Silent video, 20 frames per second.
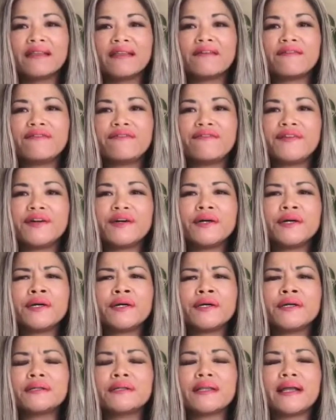
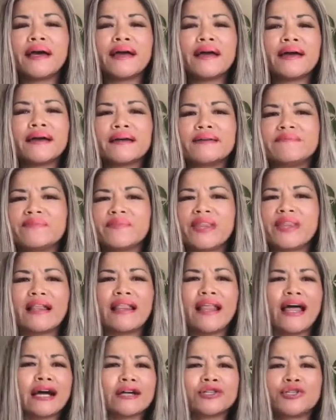feel like they
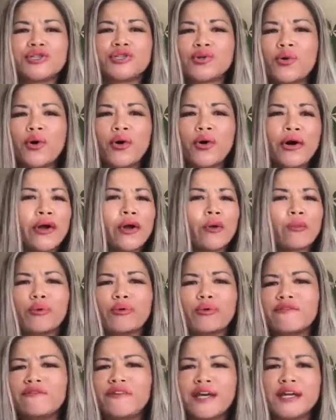lack joy or
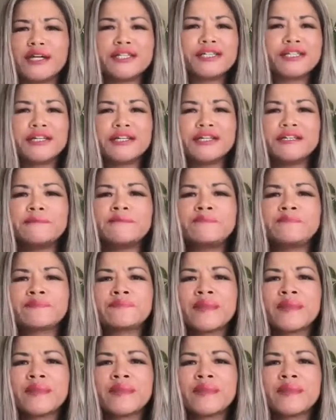motivation,